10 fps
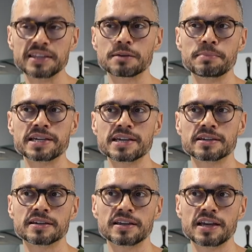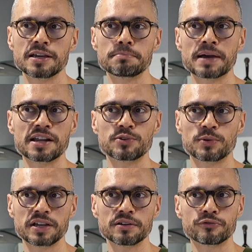think making a
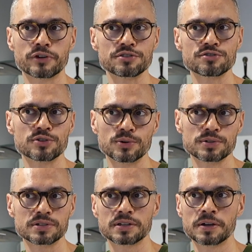panettone French toast